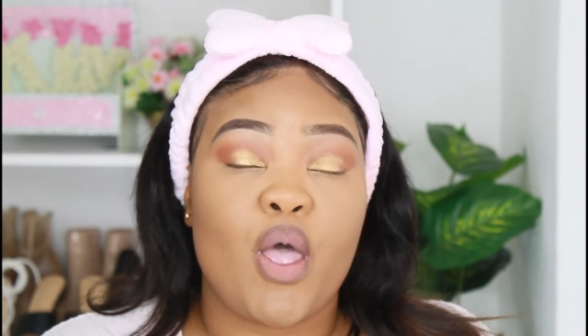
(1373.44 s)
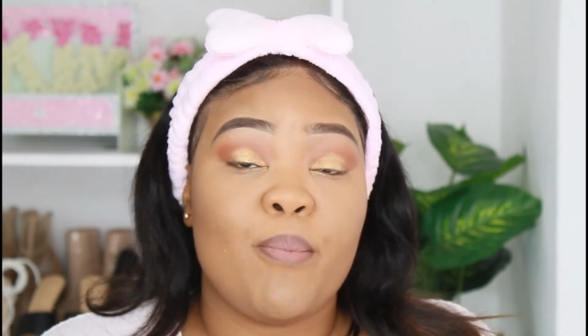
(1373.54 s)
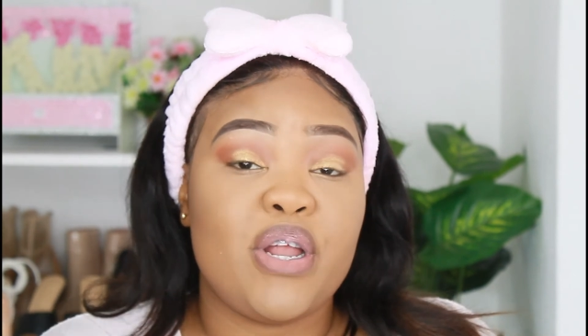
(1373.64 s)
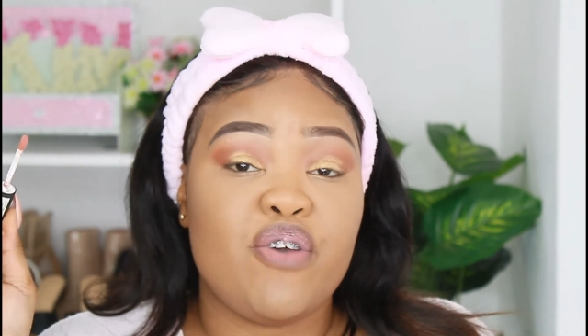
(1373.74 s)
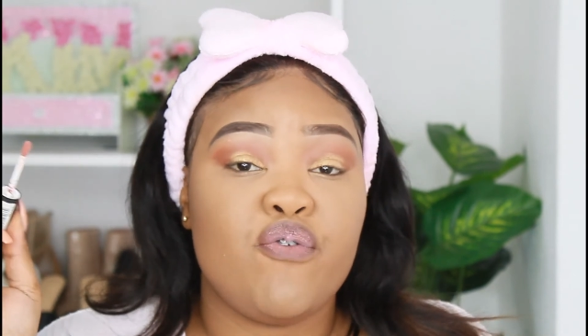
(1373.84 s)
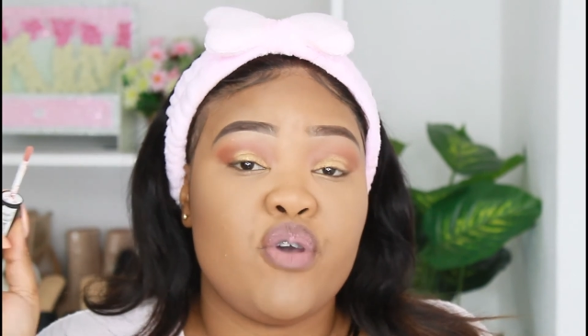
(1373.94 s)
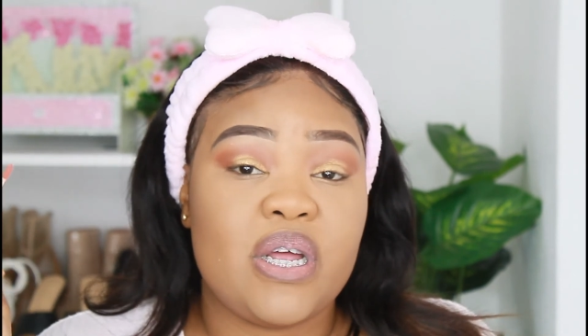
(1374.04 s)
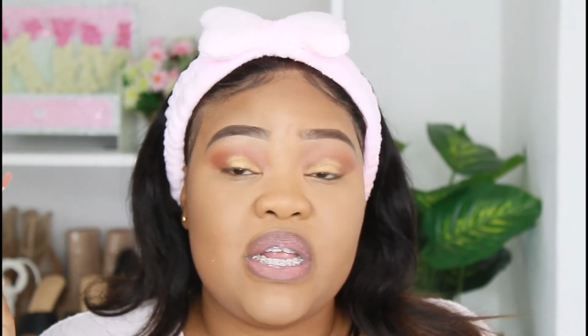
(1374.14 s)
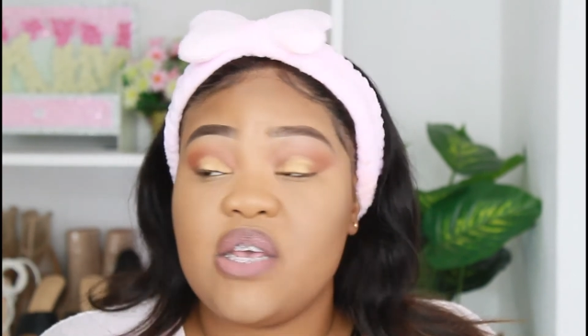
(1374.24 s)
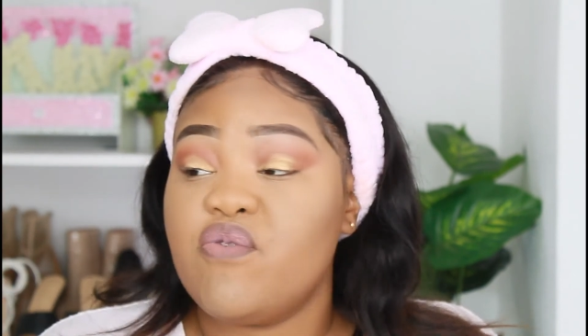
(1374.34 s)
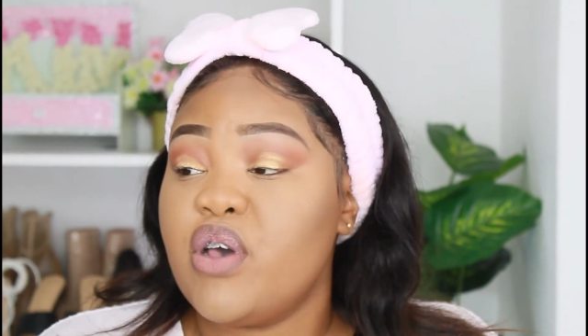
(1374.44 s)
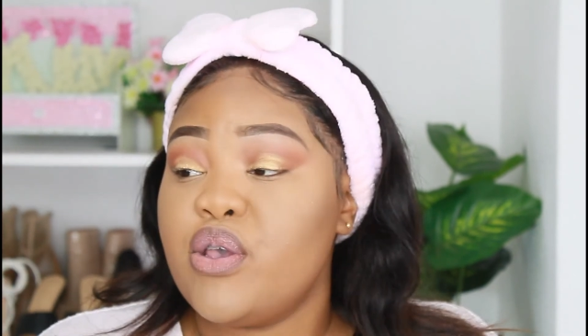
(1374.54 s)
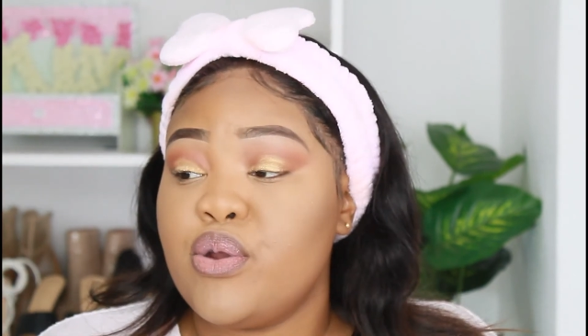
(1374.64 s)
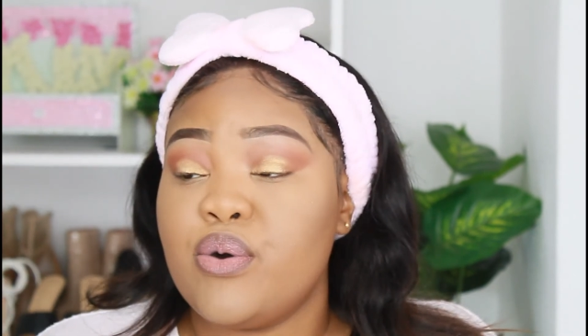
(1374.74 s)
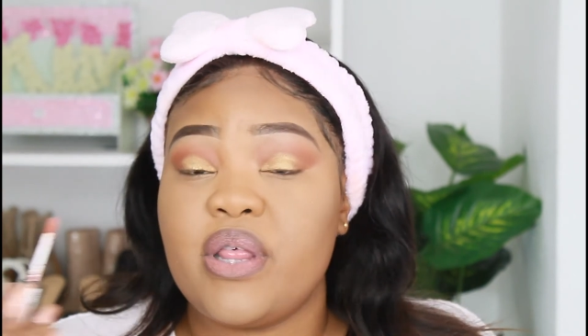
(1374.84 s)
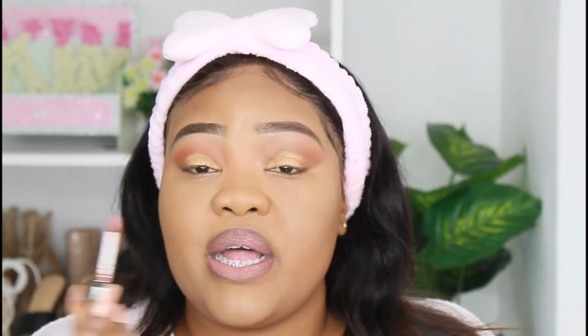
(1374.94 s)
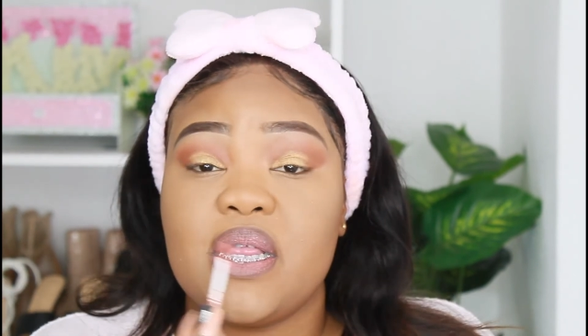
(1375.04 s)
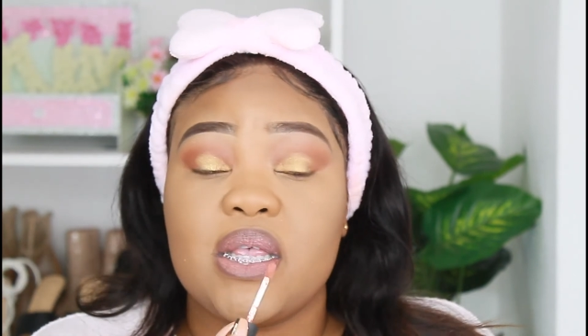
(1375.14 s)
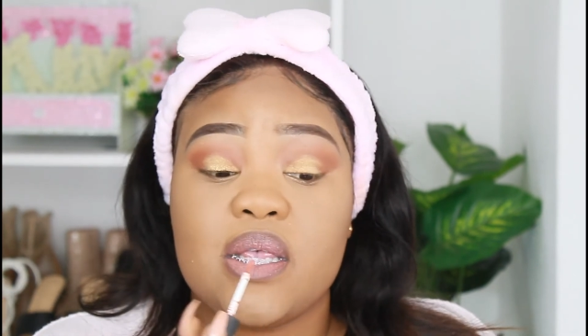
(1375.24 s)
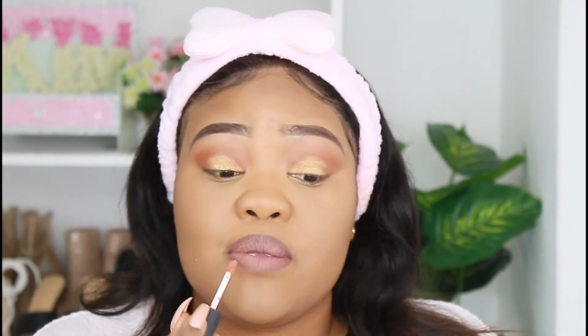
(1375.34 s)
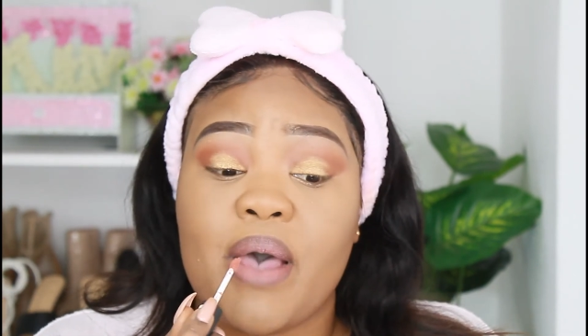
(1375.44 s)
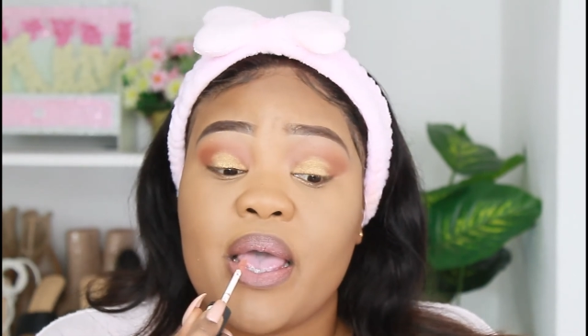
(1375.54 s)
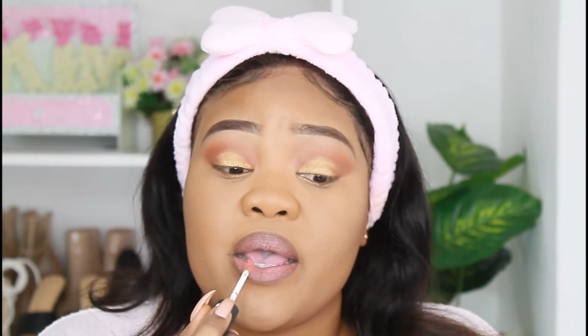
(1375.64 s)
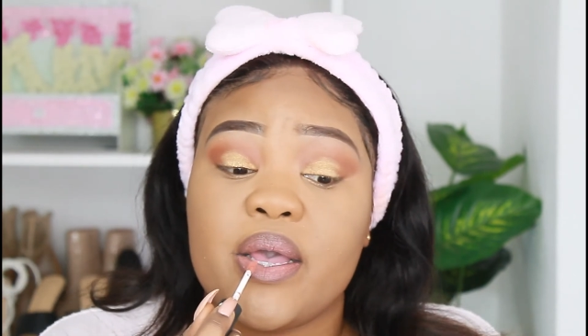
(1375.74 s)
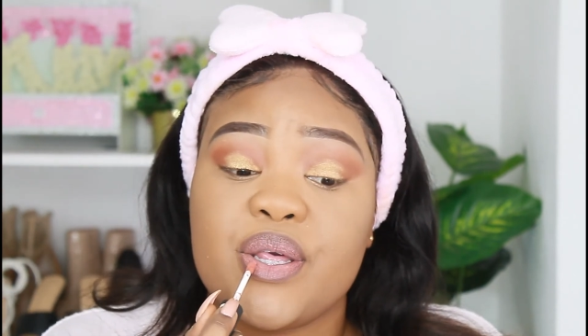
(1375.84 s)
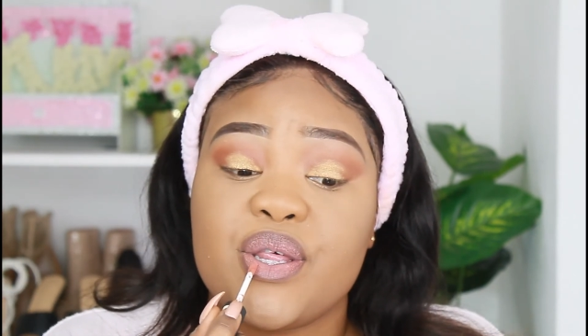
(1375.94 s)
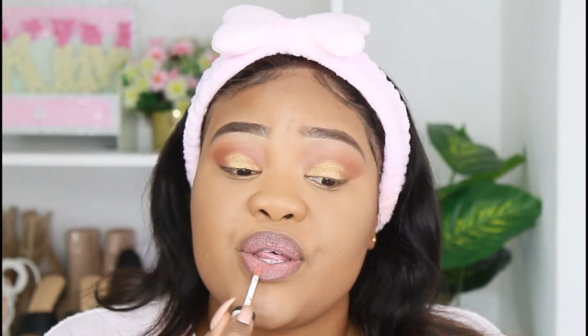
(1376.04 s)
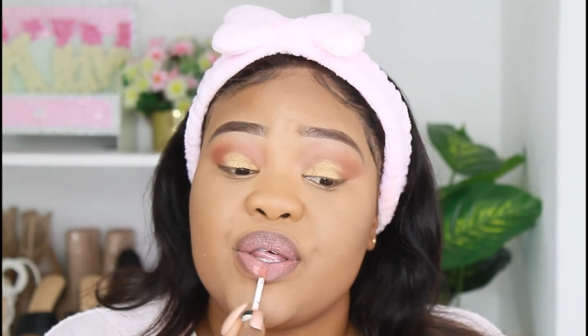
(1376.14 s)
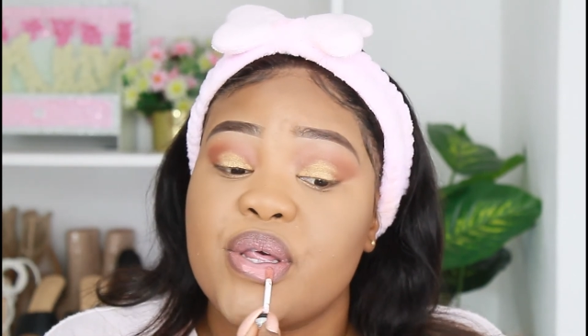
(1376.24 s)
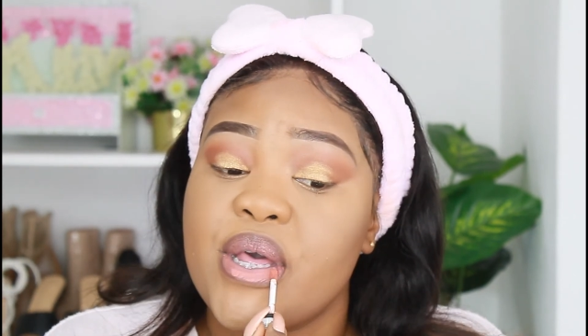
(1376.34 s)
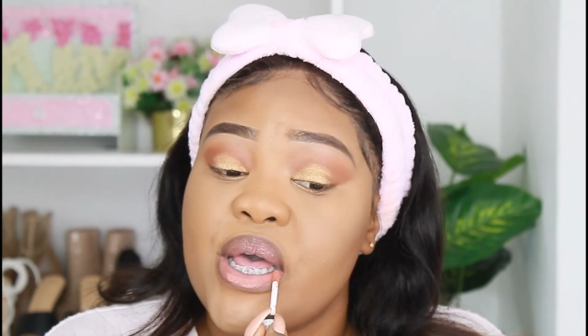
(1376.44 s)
But if you're a diva, you know that this is my ish.